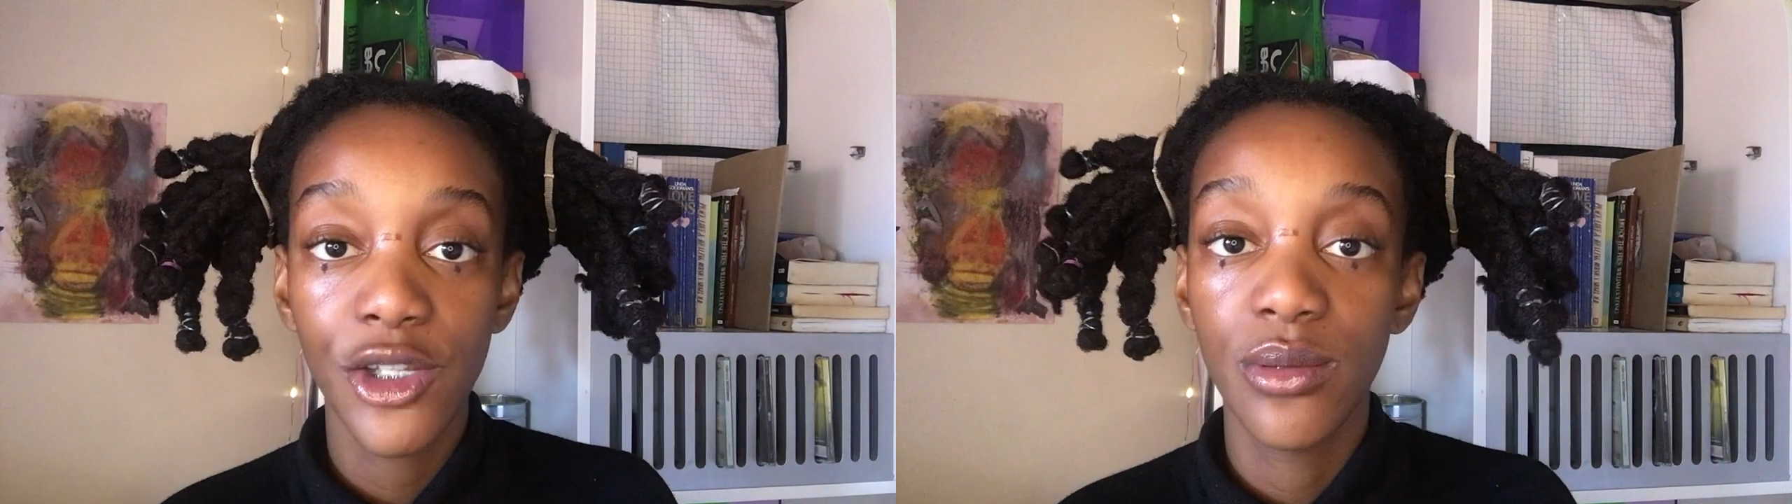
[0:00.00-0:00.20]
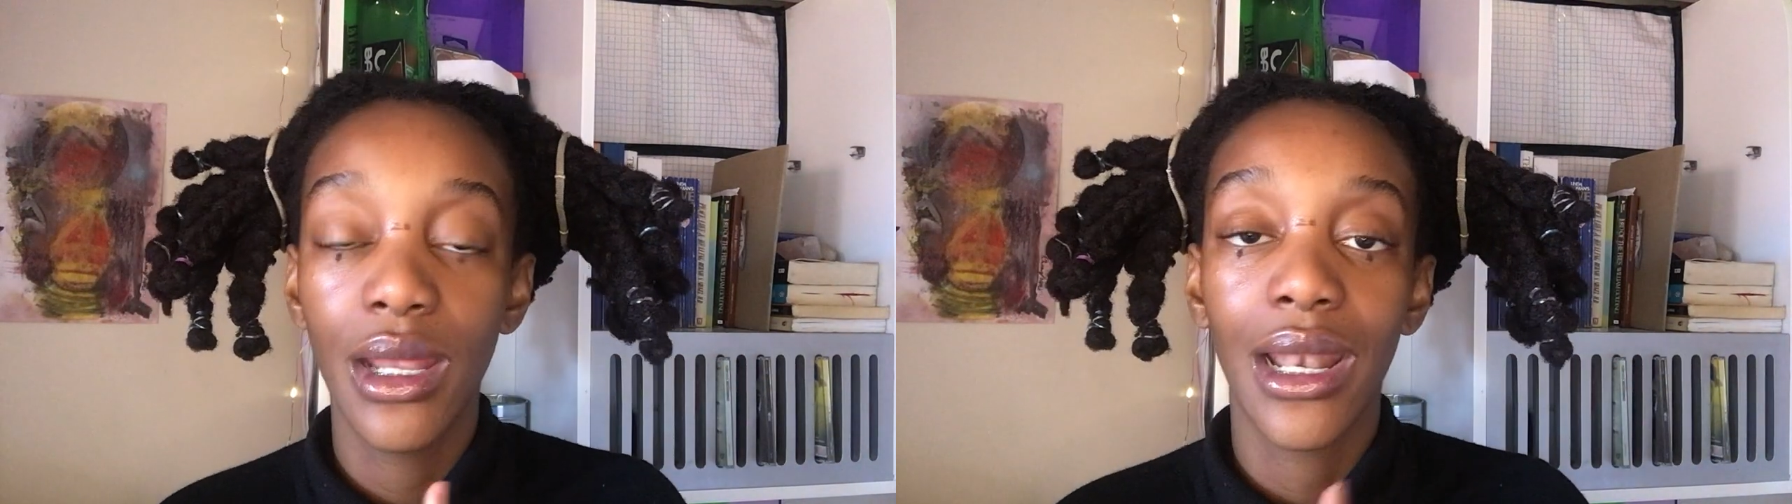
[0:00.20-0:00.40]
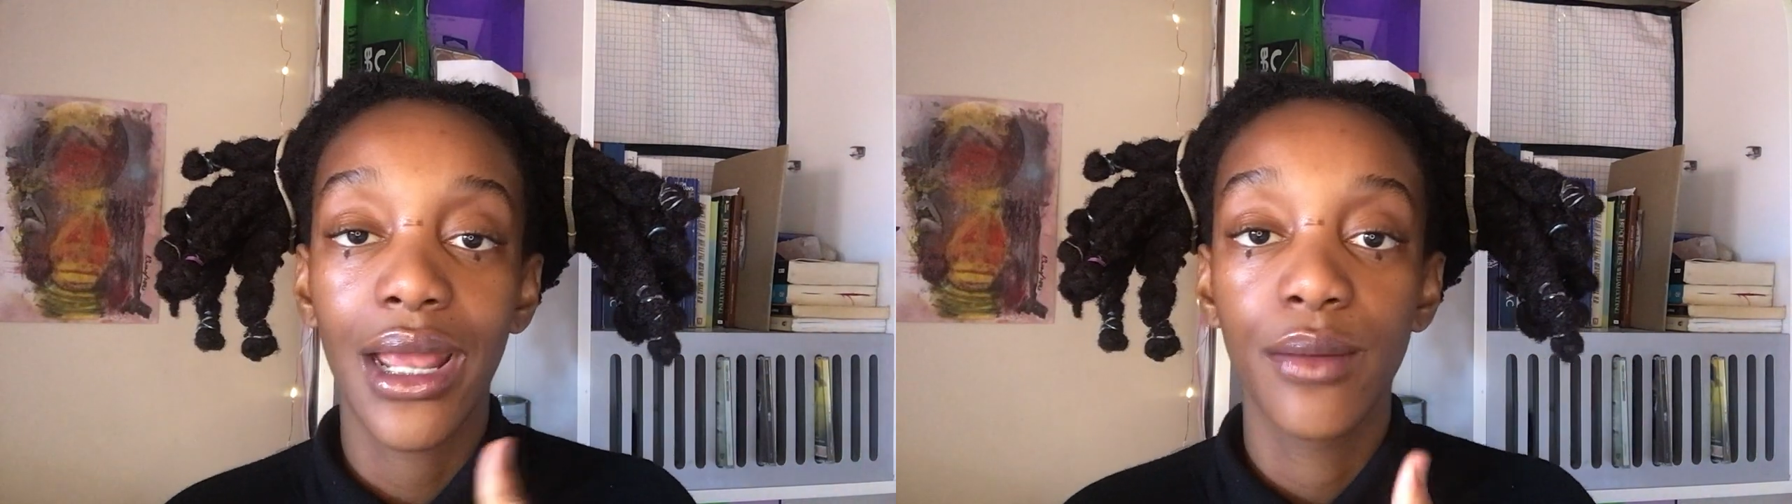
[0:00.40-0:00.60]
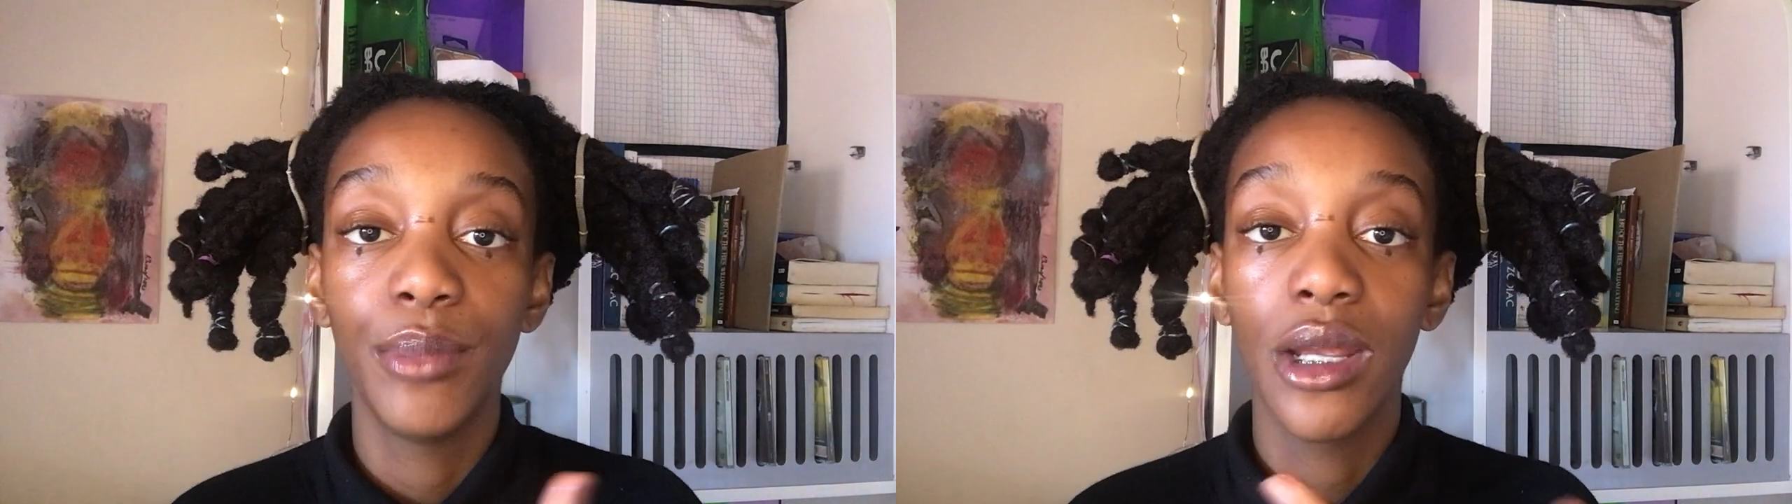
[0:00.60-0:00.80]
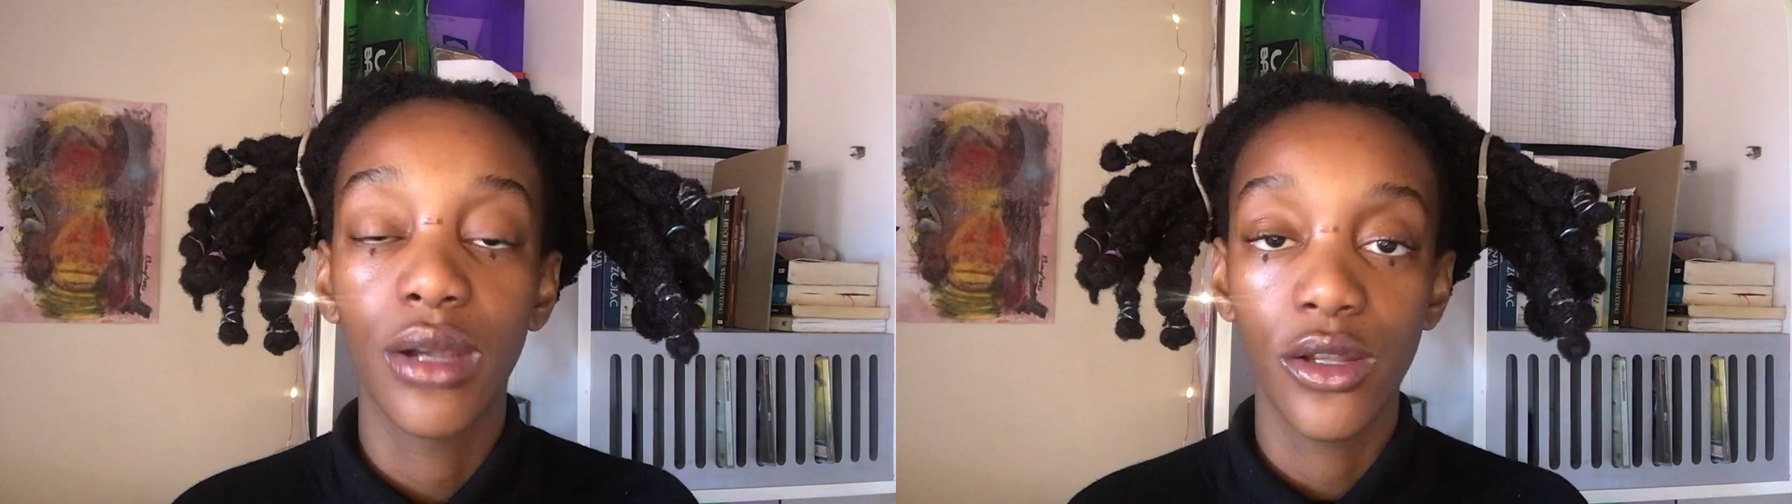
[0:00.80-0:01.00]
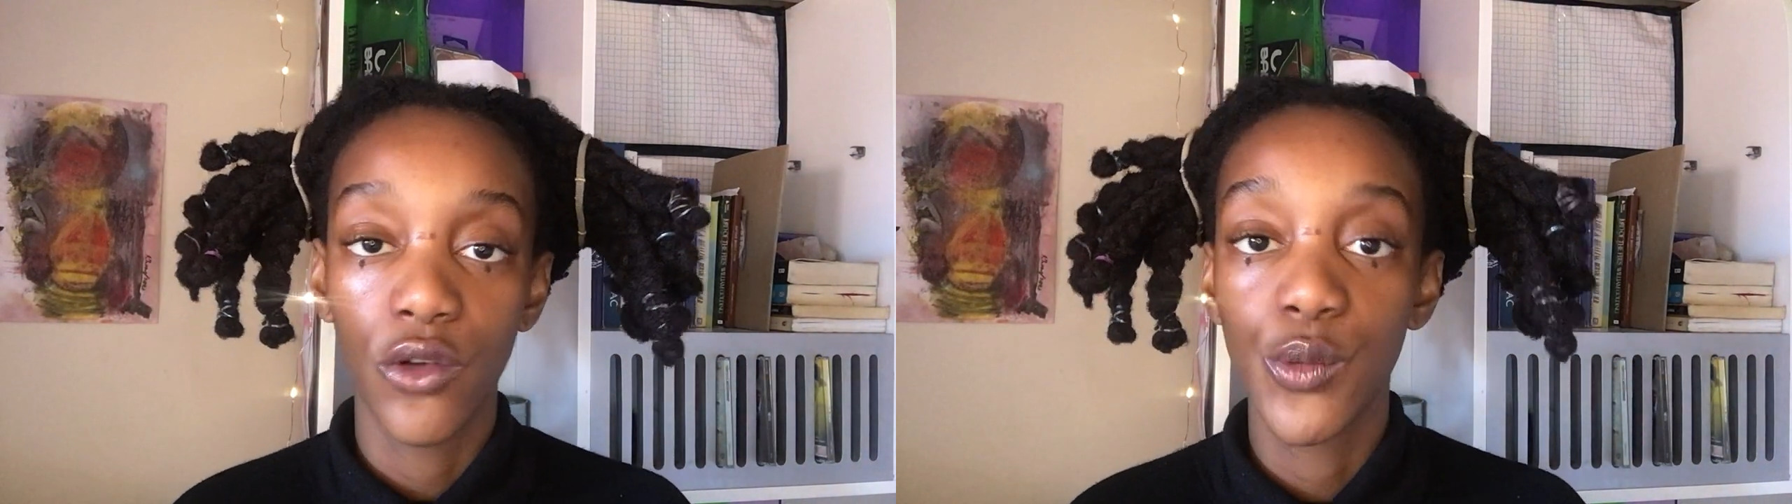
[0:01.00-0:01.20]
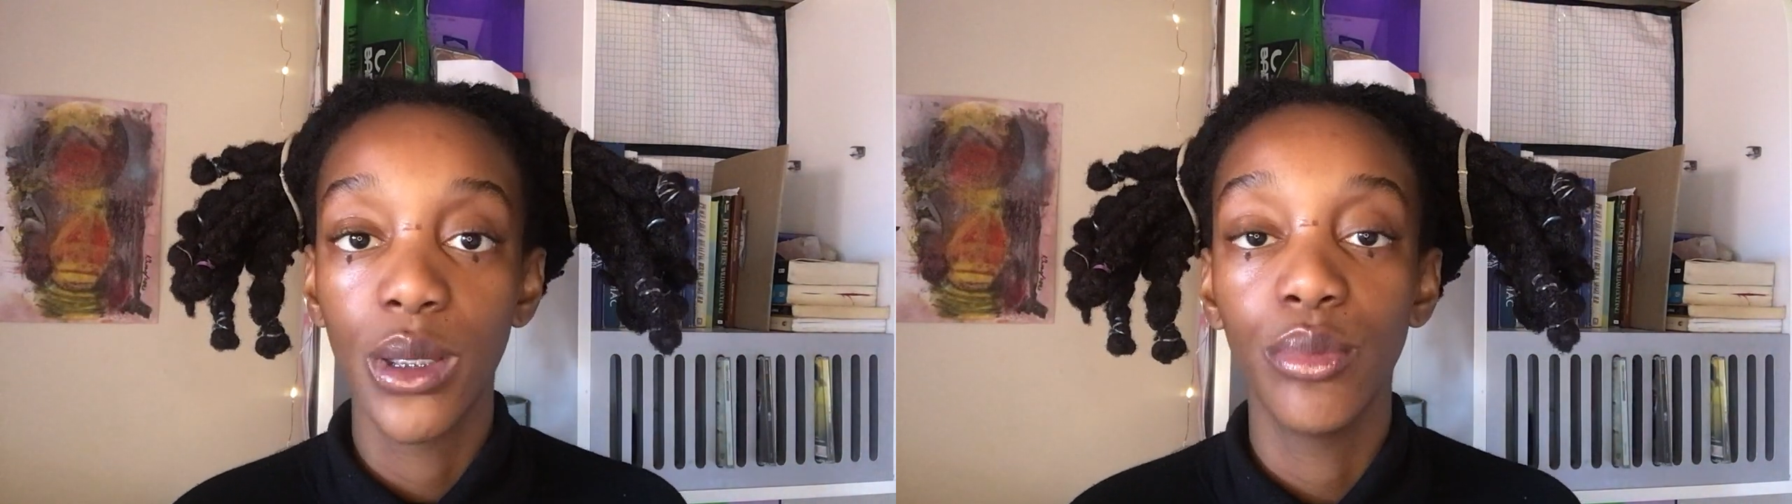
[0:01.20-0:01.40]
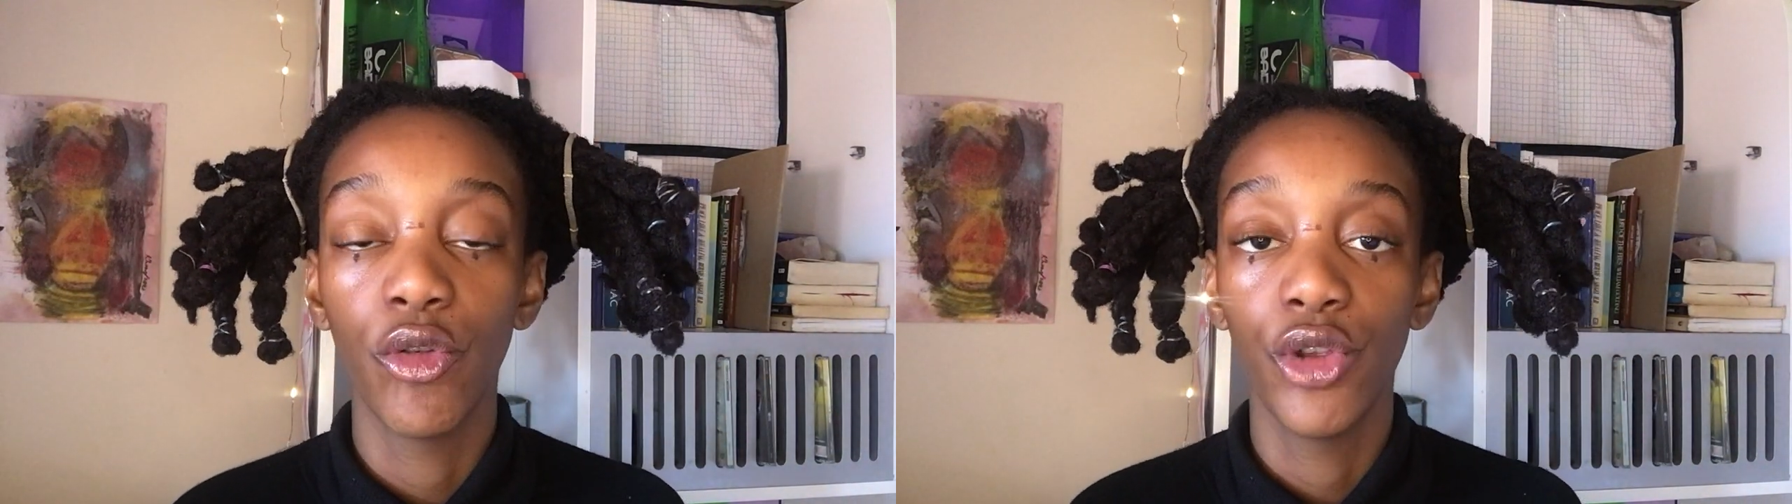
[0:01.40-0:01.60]
you may like being around those
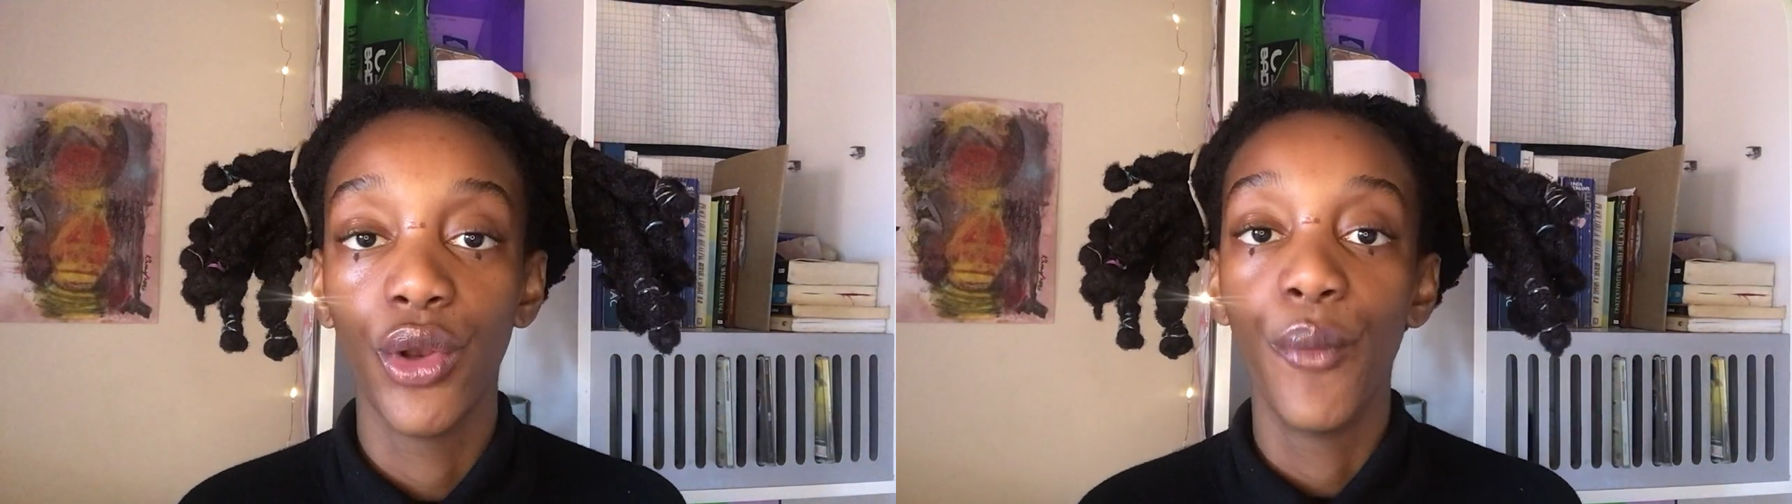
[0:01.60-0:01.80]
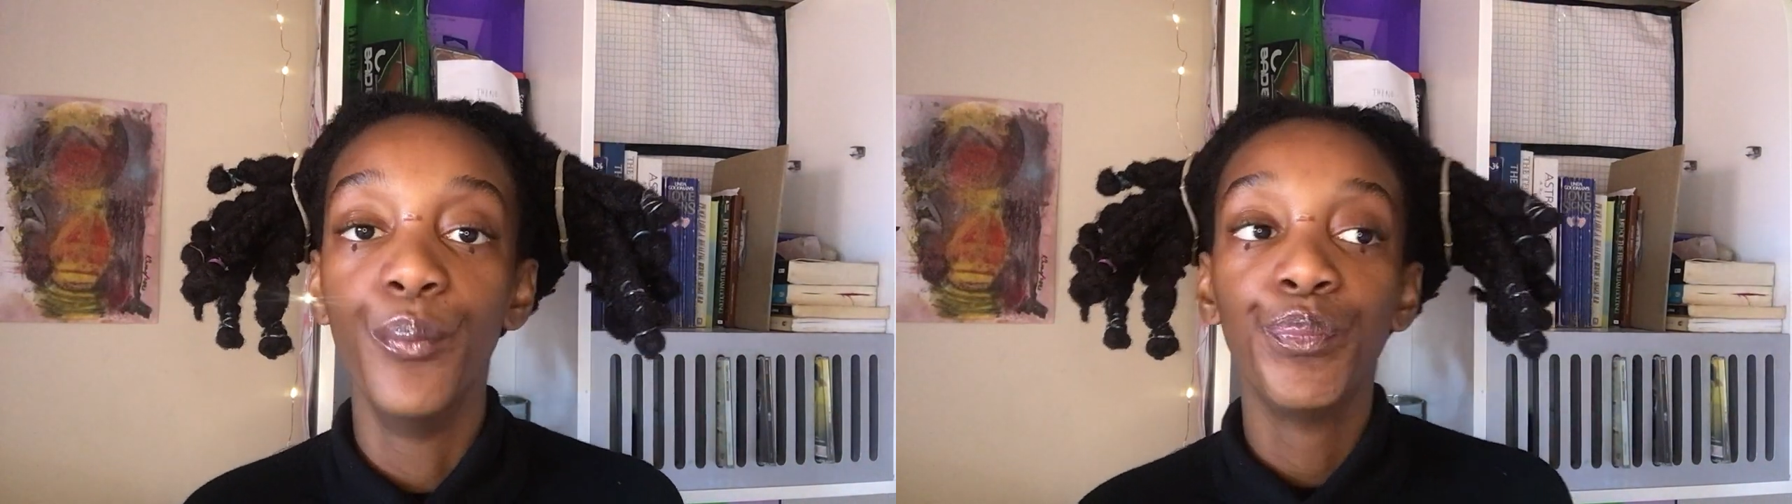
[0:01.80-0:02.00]
people, you know.